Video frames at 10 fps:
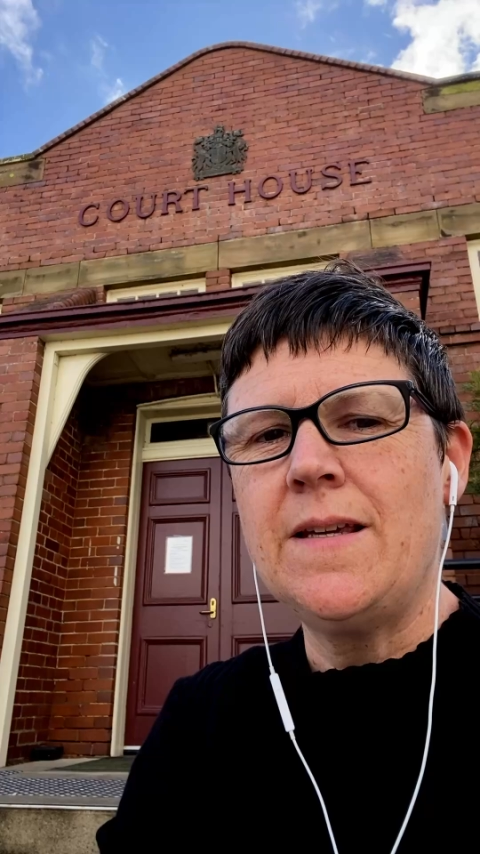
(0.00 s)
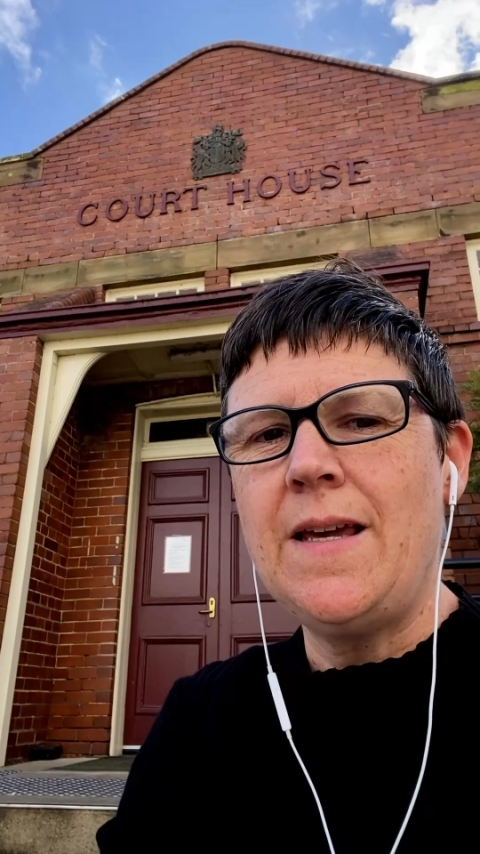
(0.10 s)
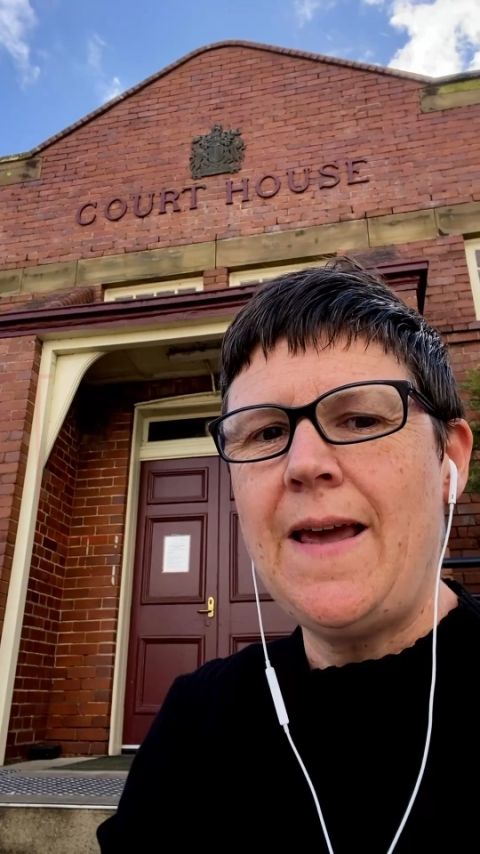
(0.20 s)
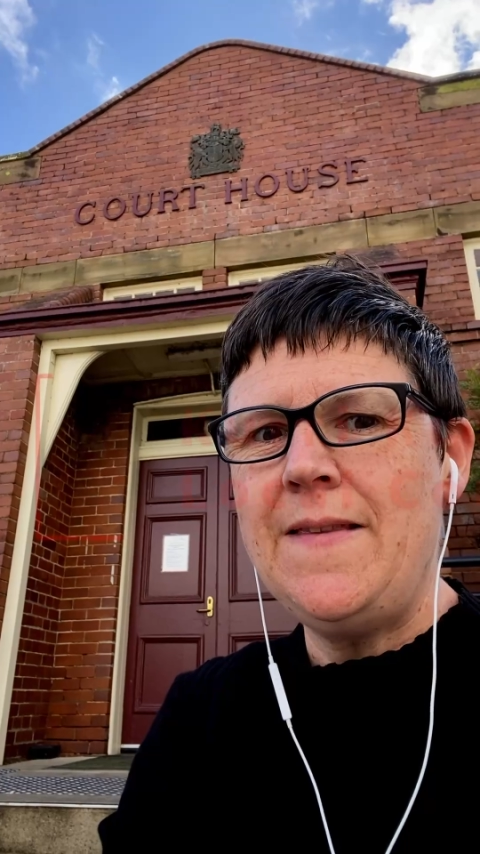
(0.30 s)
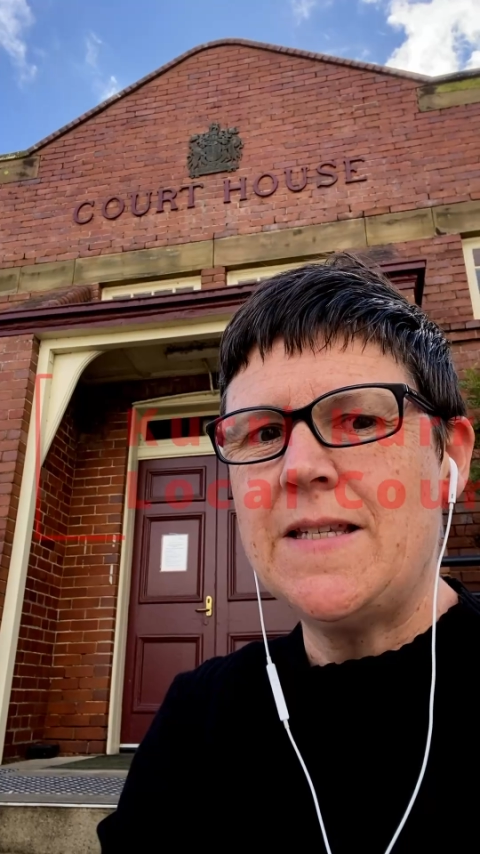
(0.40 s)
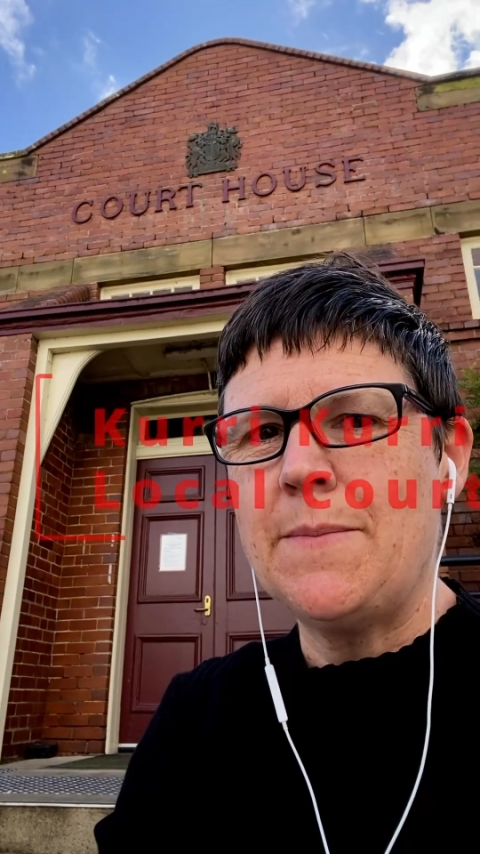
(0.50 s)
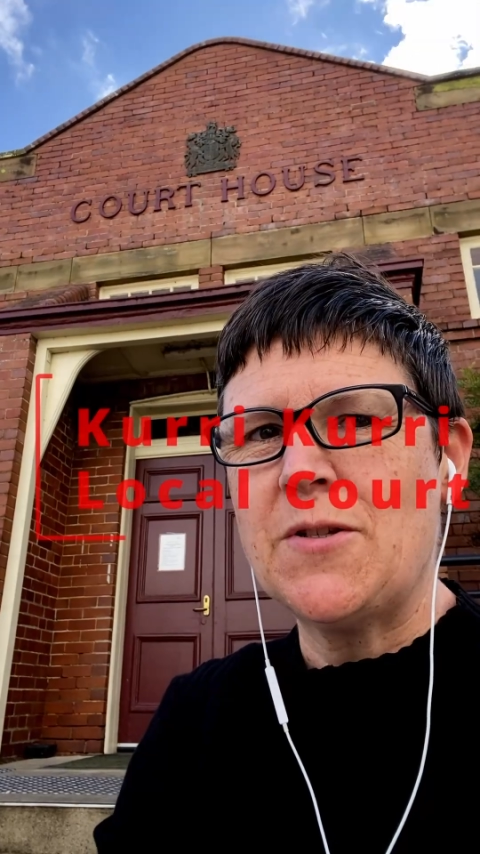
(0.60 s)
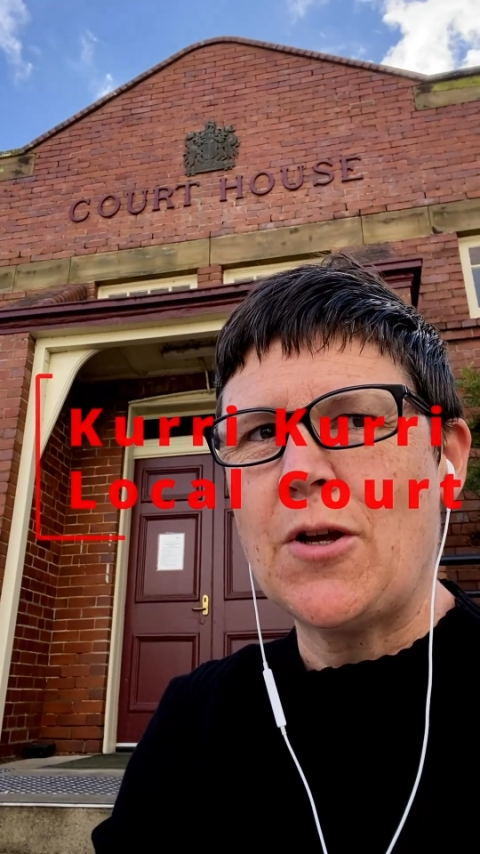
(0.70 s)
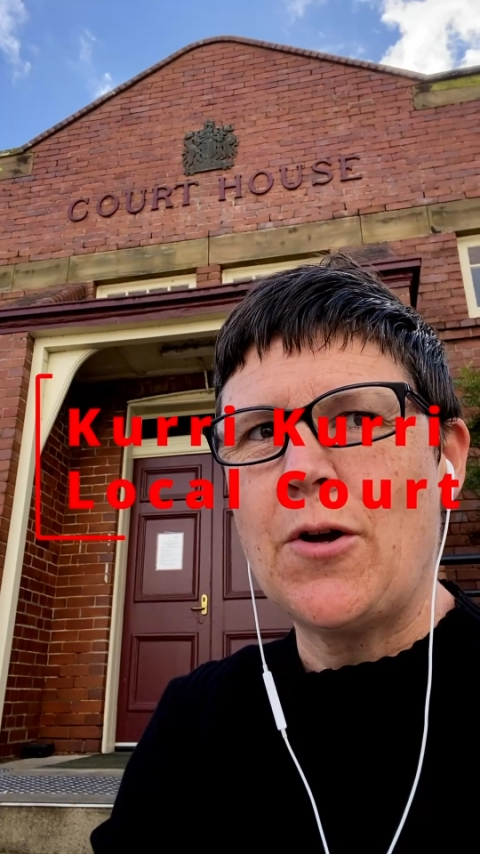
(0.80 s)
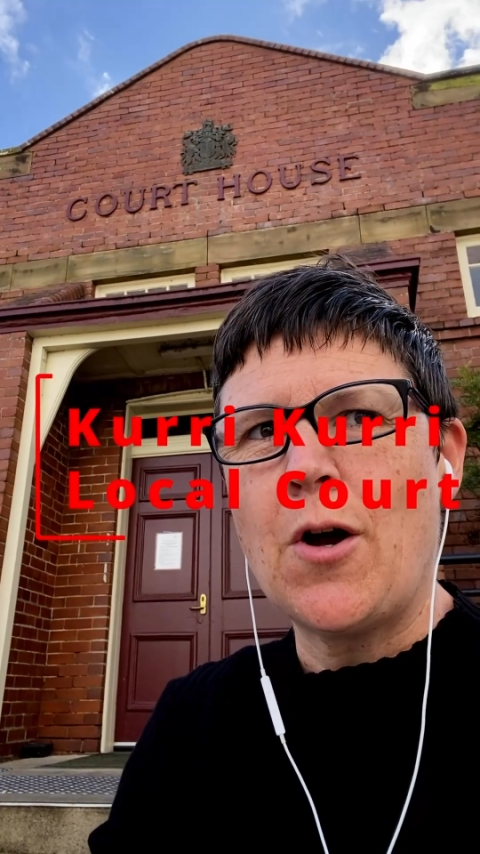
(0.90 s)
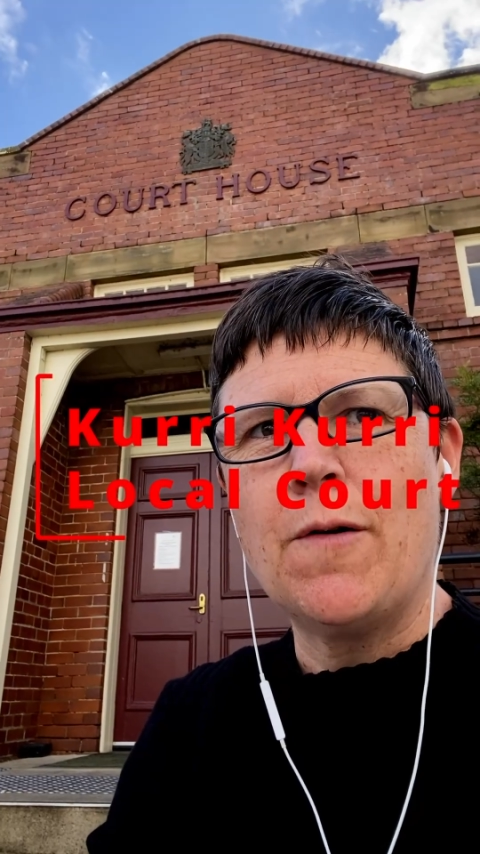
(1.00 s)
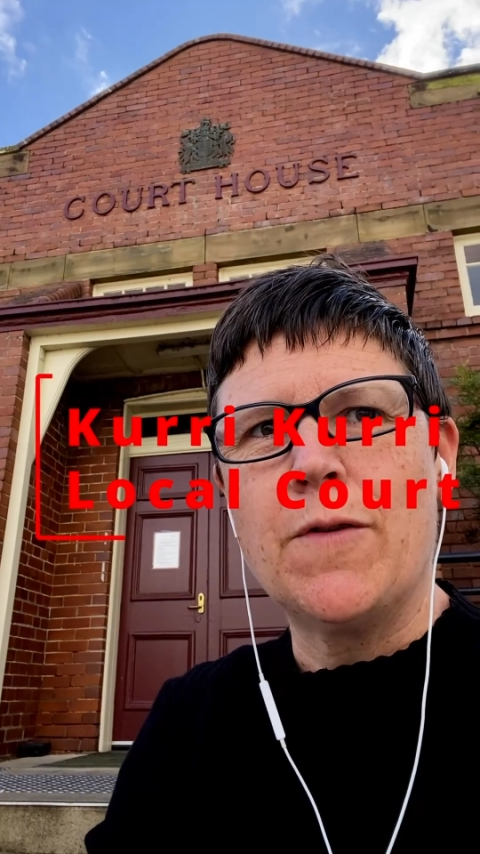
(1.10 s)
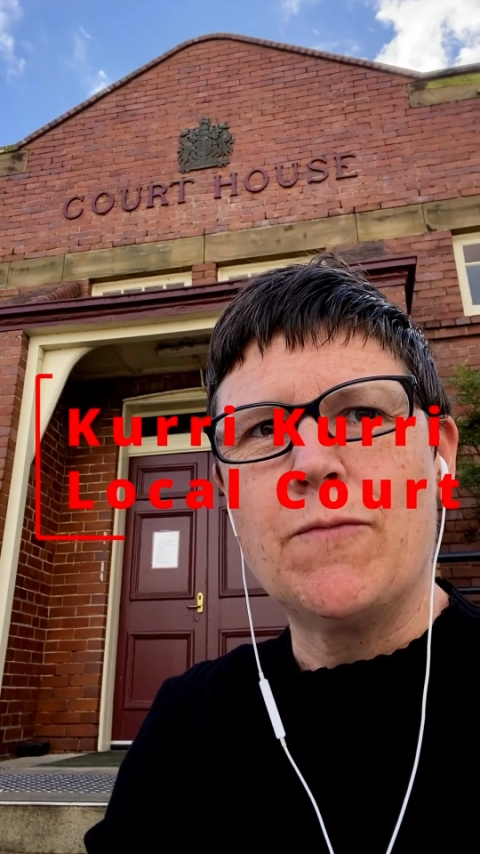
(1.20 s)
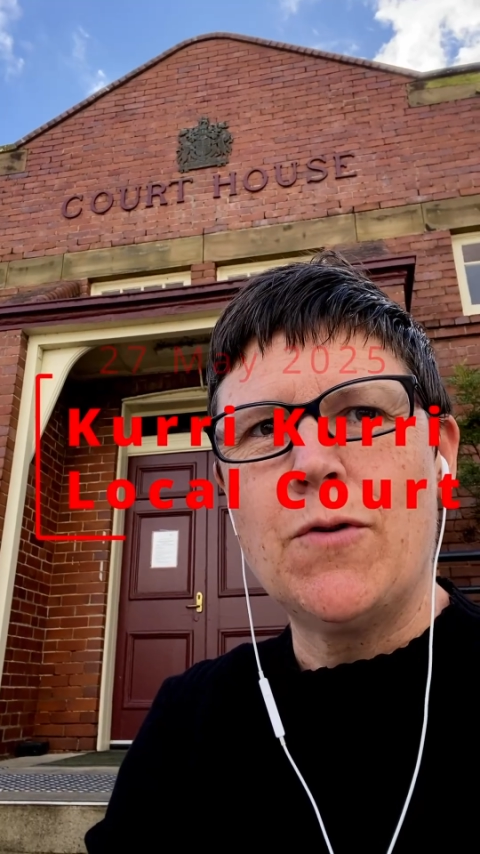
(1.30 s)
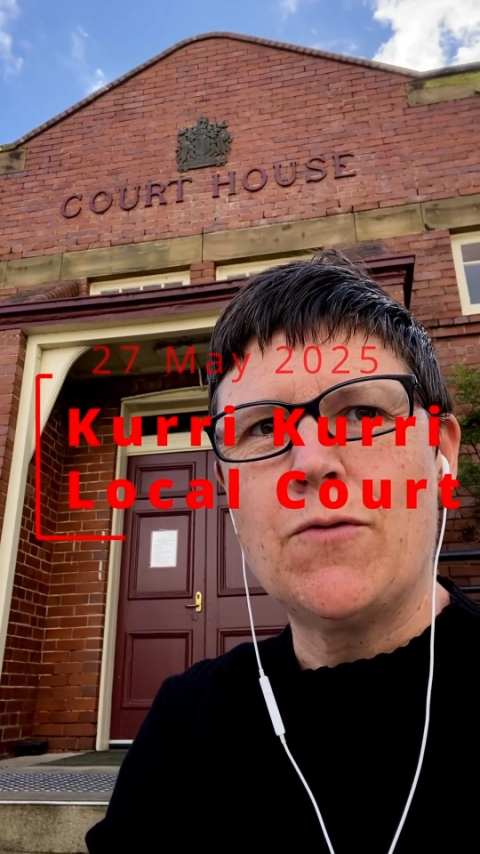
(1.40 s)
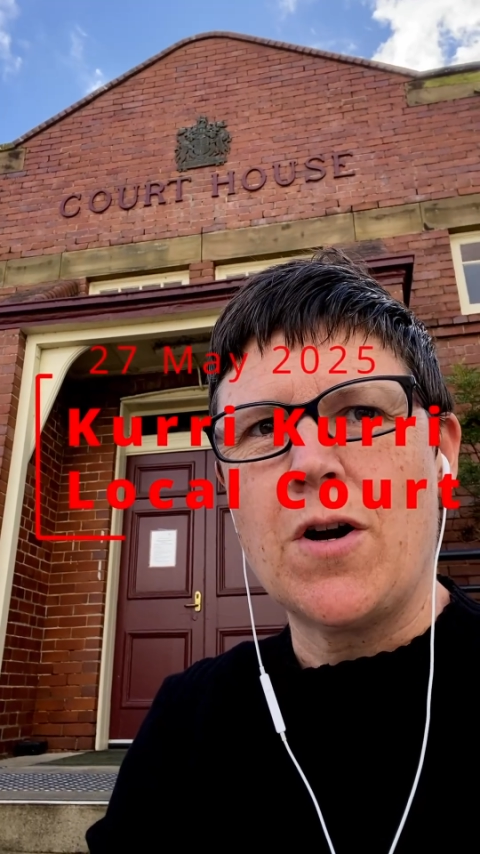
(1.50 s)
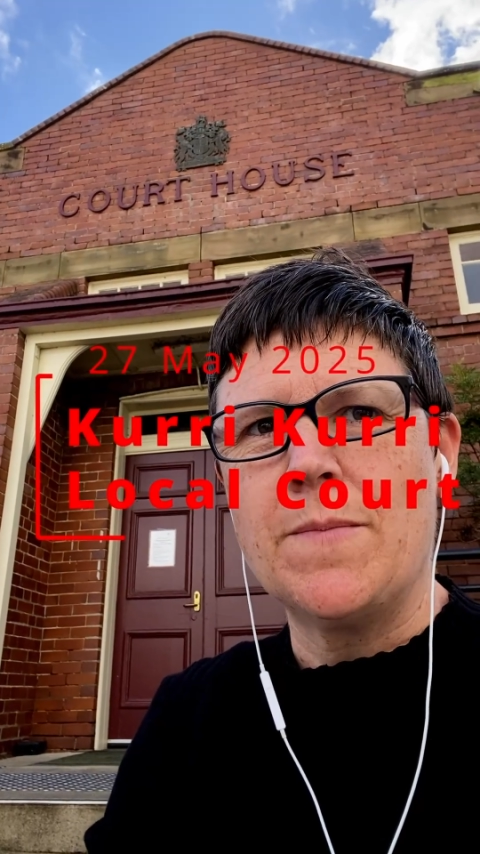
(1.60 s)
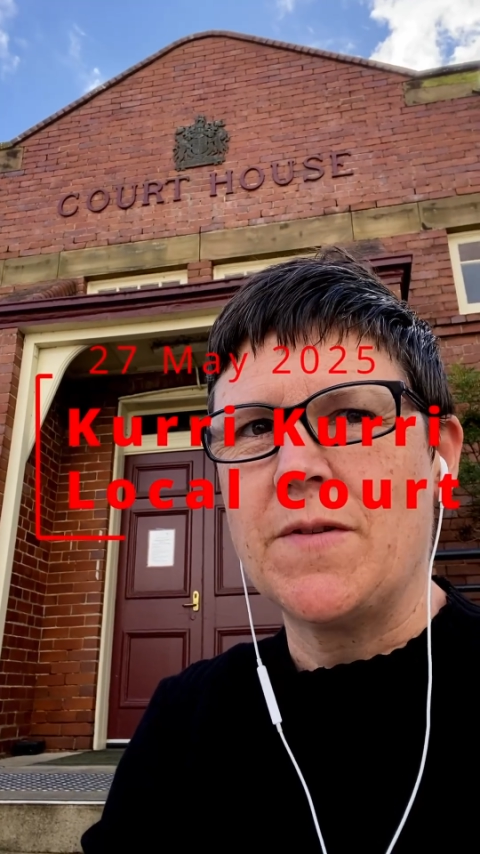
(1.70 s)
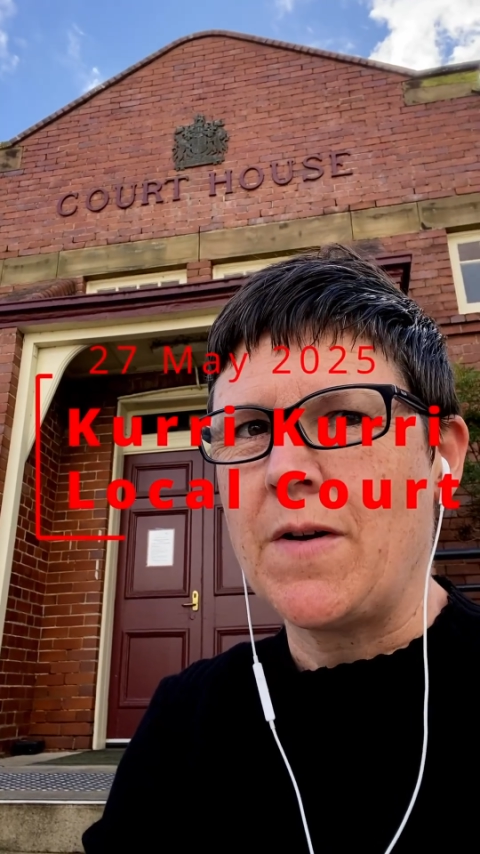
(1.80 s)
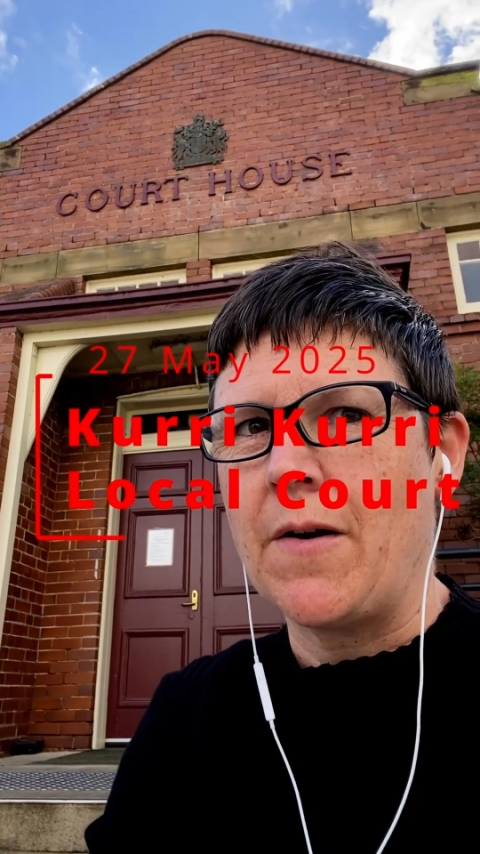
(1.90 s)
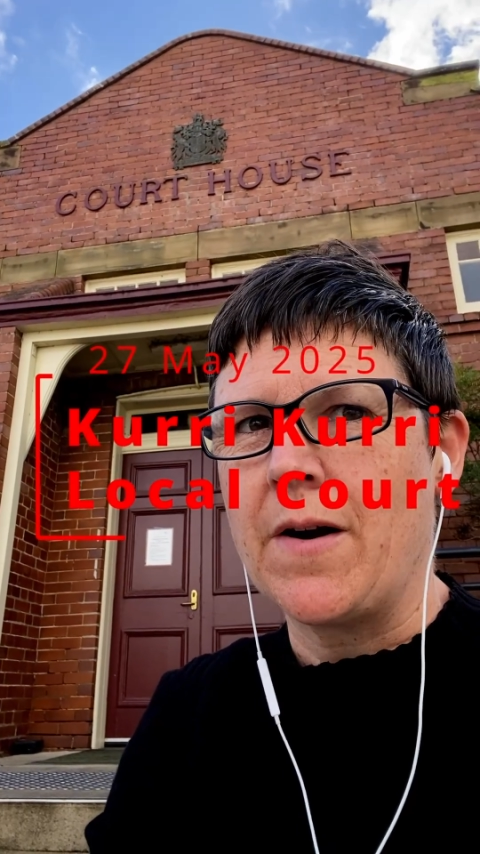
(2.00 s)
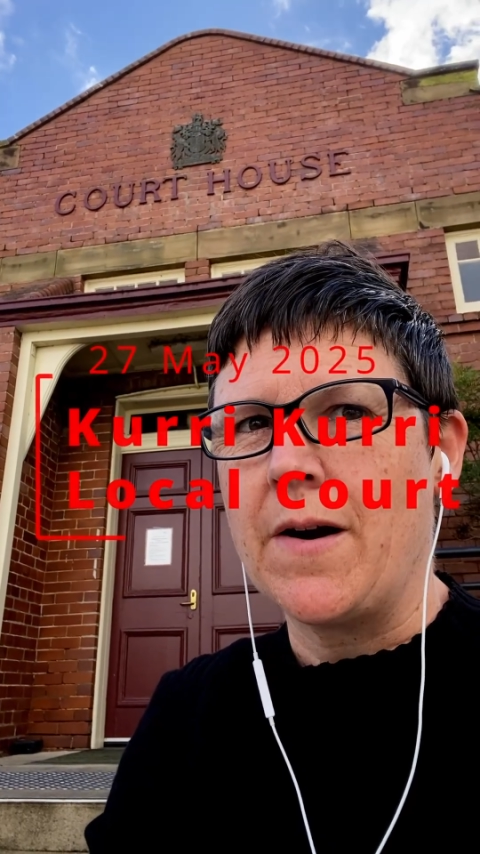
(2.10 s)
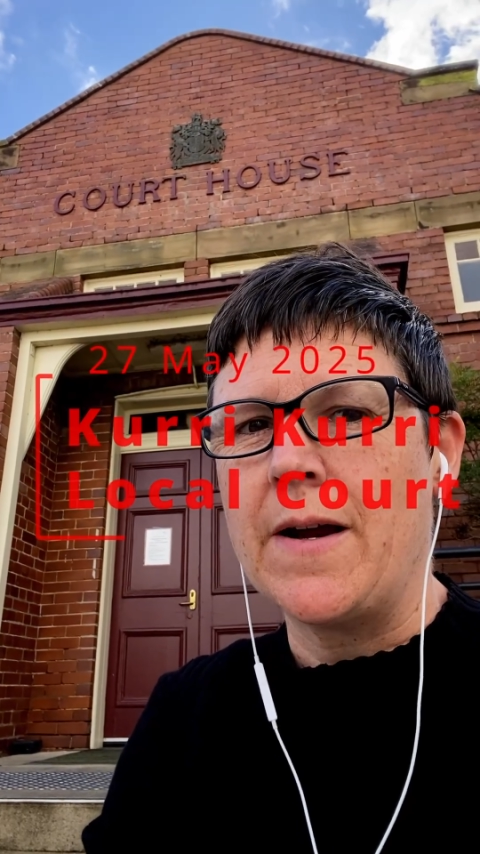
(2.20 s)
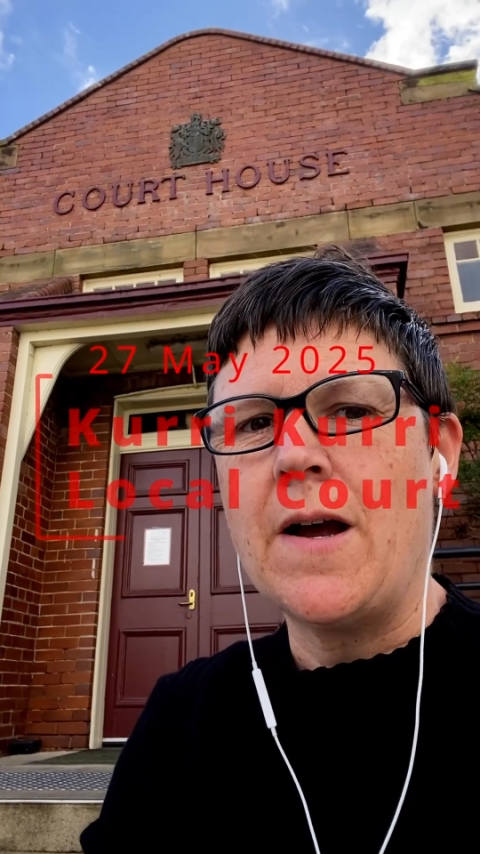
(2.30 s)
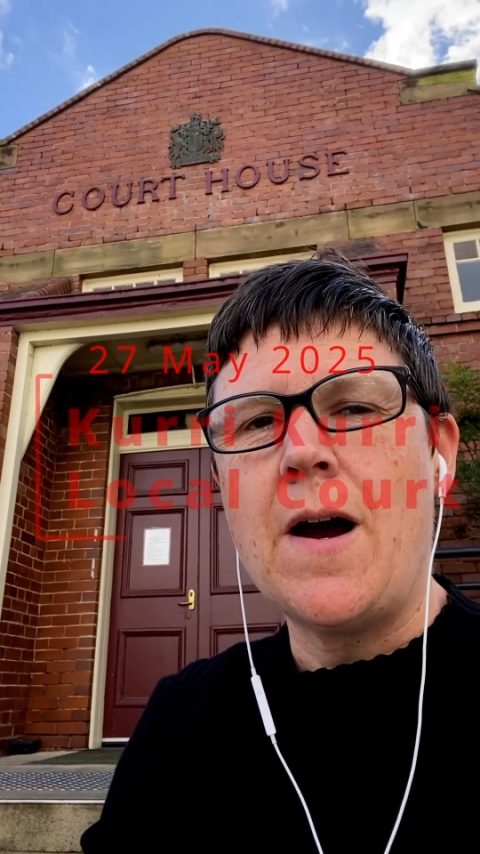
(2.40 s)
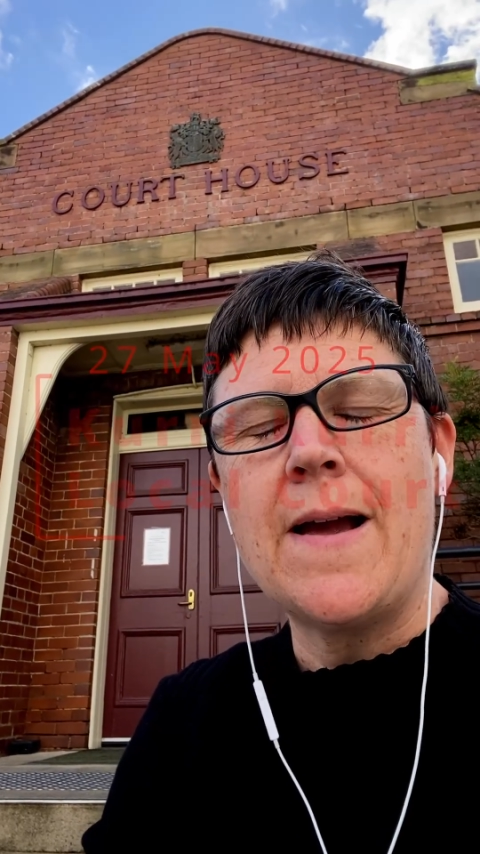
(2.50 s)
In this episode of The Real Crimes of Kurri Kurri,